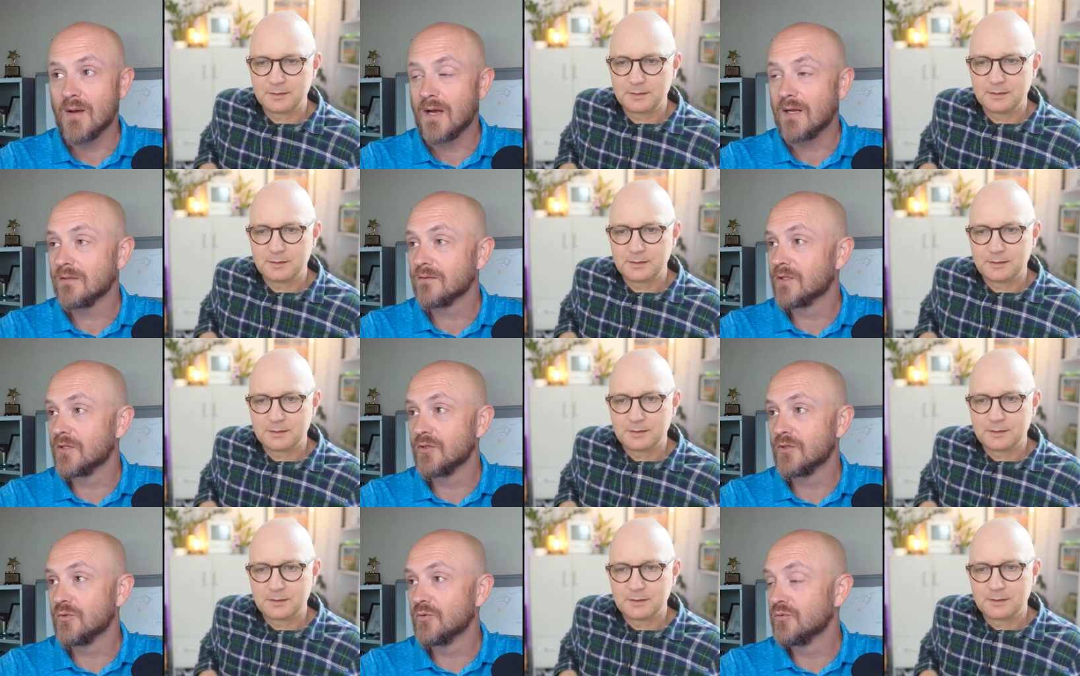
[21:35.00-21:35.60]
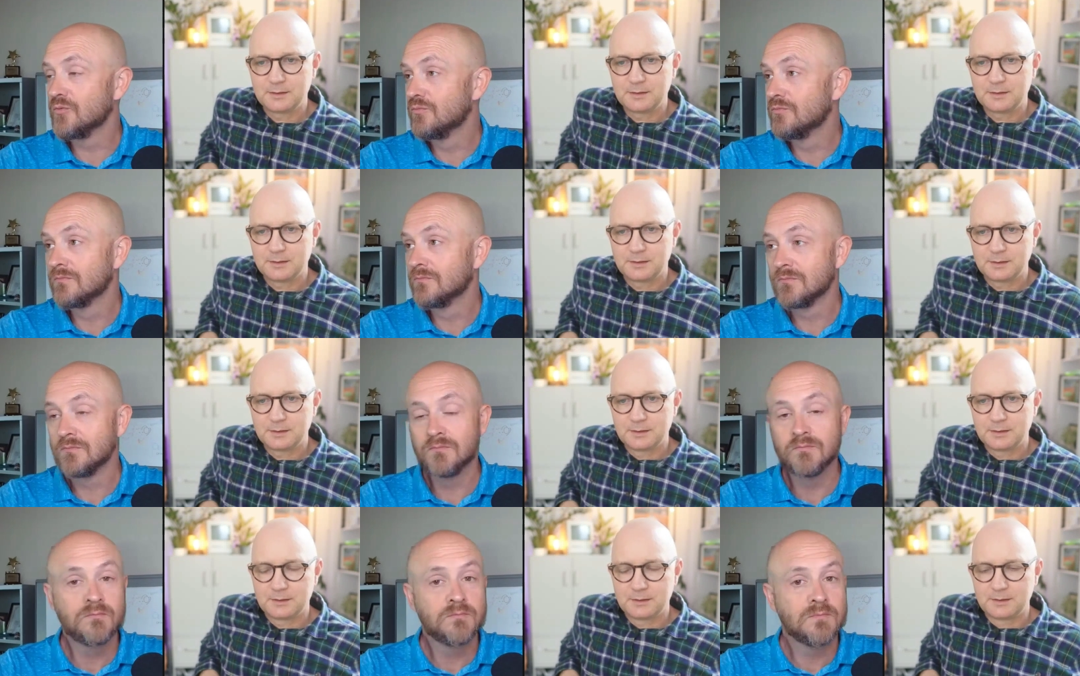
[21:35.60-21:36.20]
Speaker 1: I'll do,
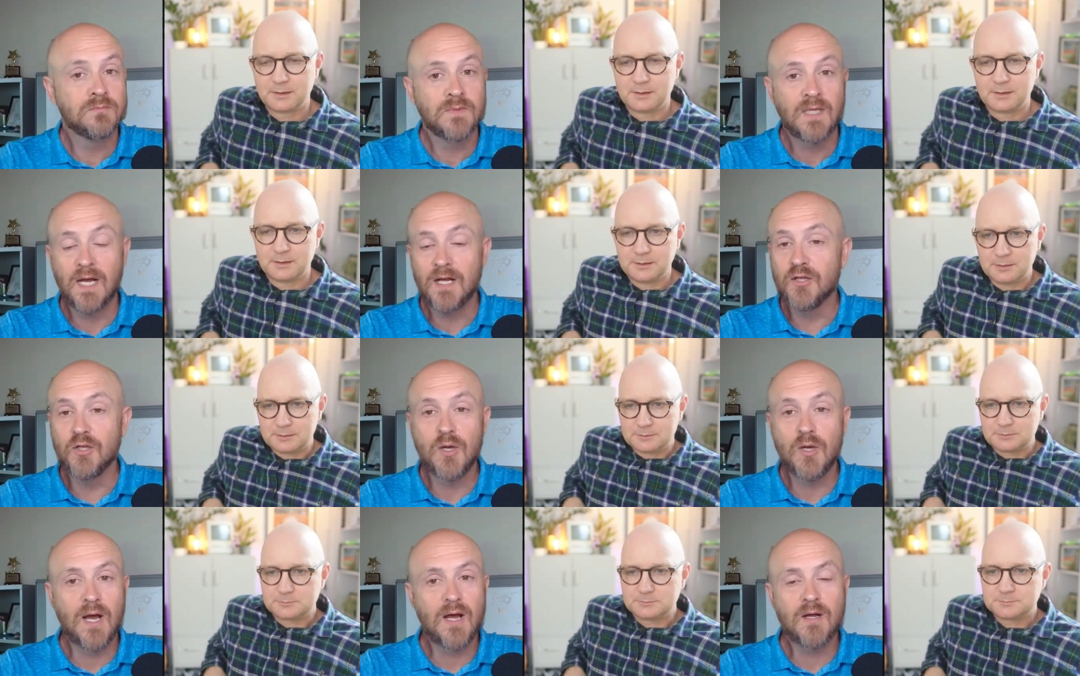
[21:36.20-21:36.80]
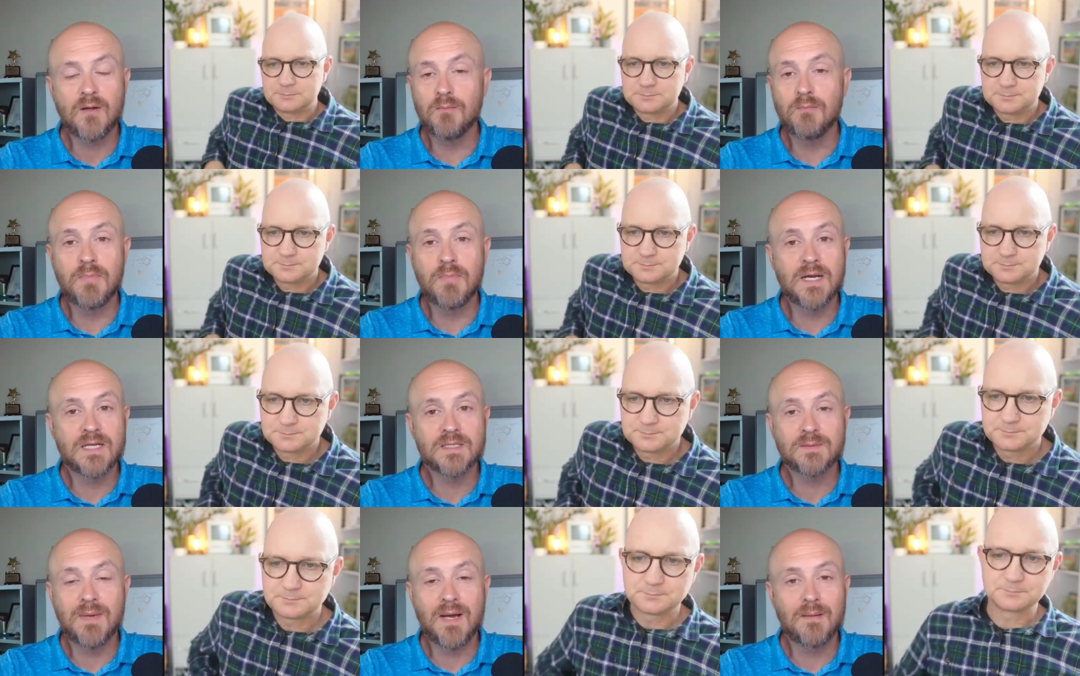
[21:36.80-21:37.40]
I'll do, I'll
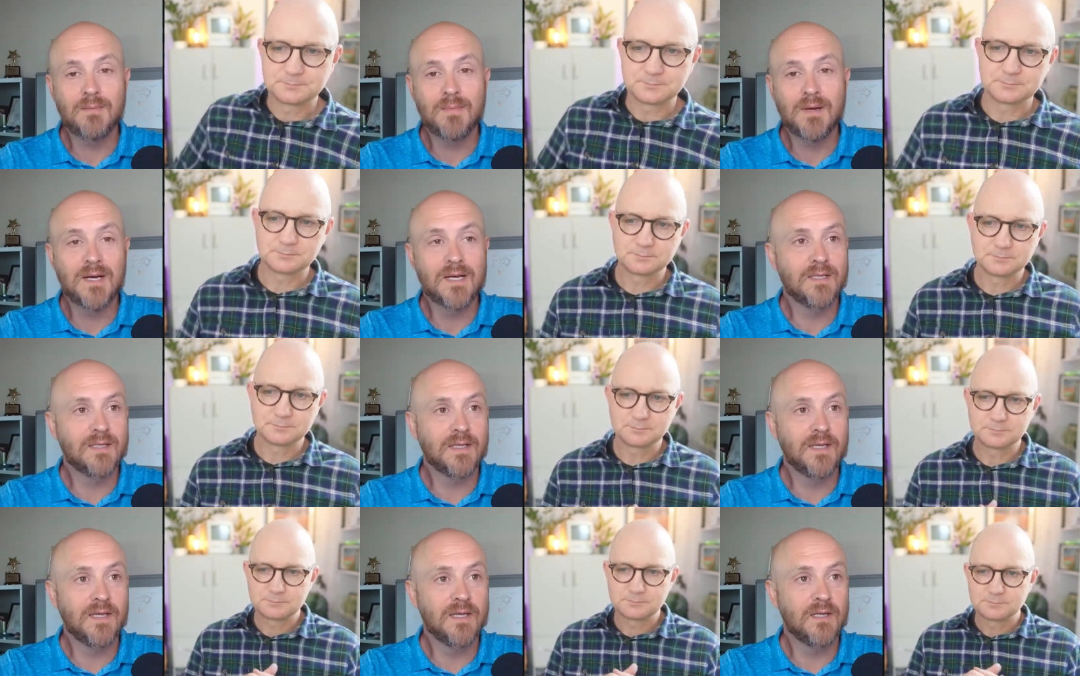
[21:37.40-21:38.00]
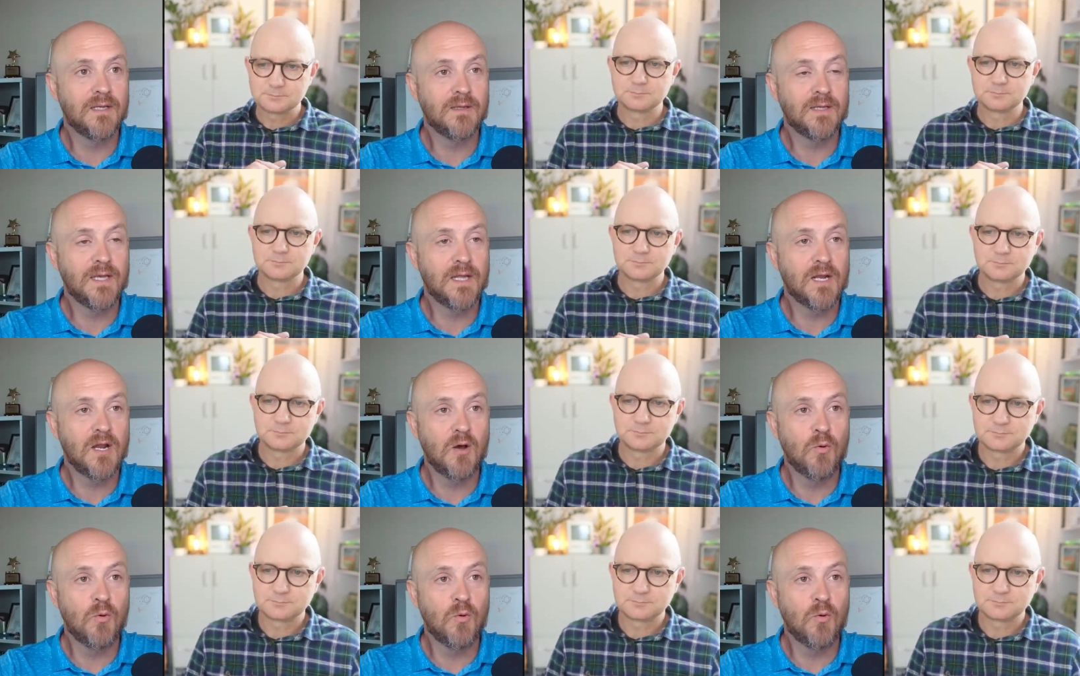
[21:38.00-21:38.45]
bust my butt and get get